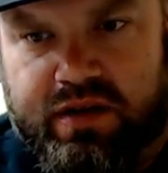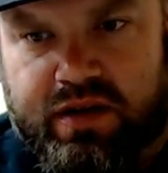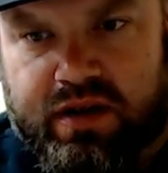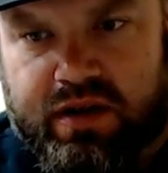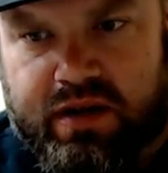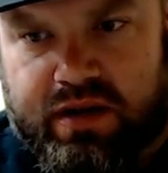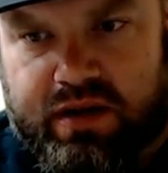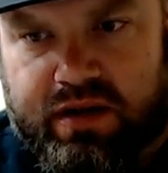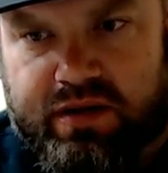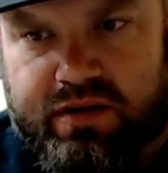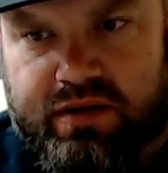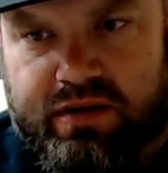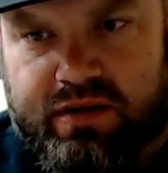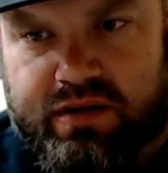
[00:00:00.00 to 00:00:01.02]
uh,
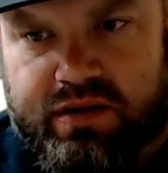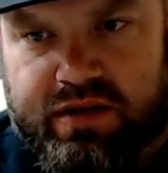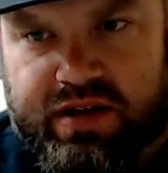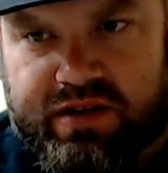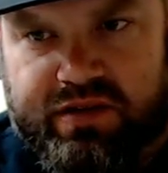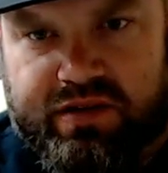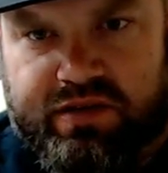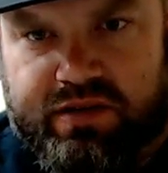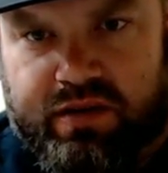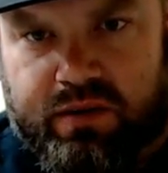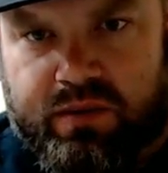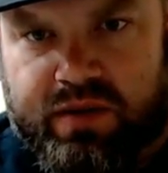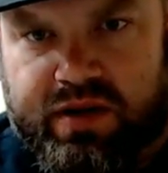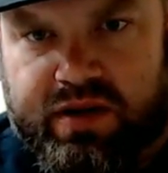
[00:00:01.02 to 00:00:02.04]
this has
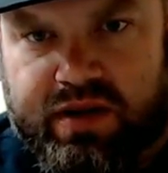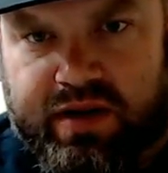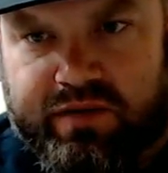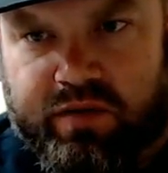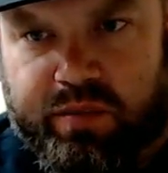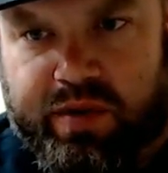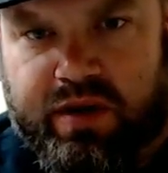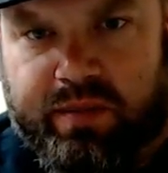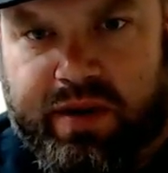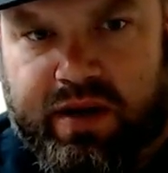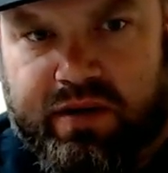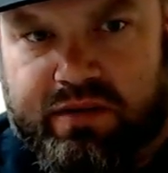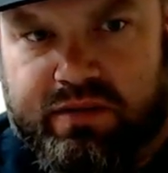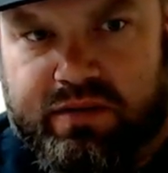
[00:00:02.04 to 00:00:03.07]
only ever been
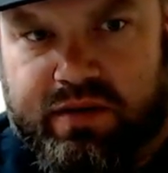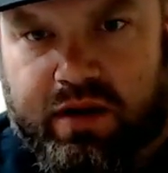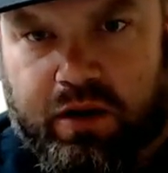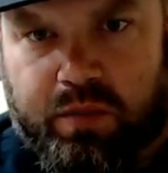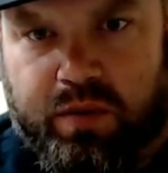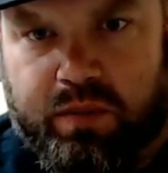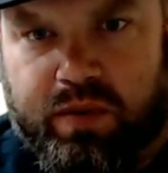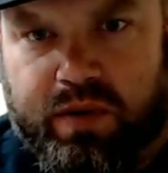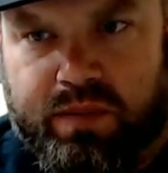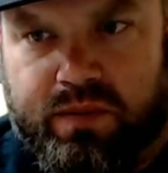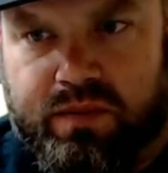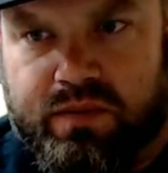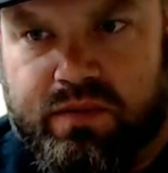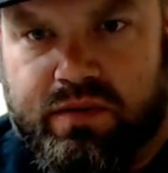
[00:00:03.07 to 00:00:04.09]
about helping
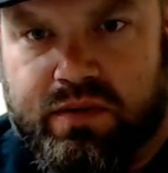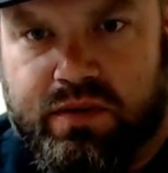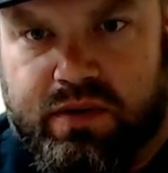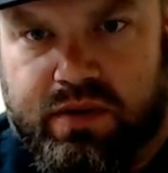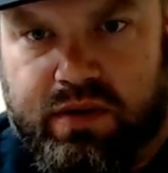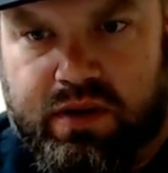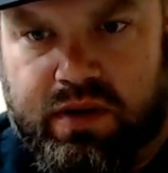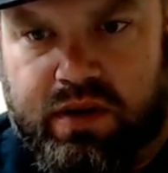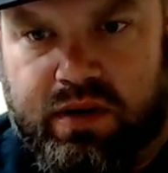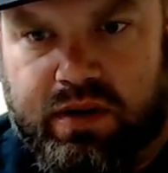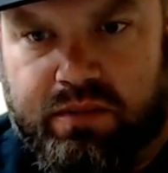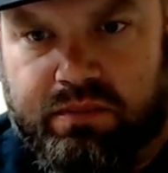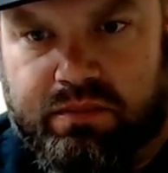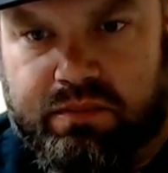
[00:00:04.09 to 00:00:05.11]
people,
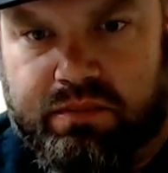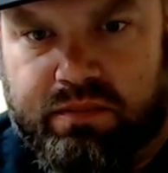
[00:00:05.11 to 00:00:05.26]
um,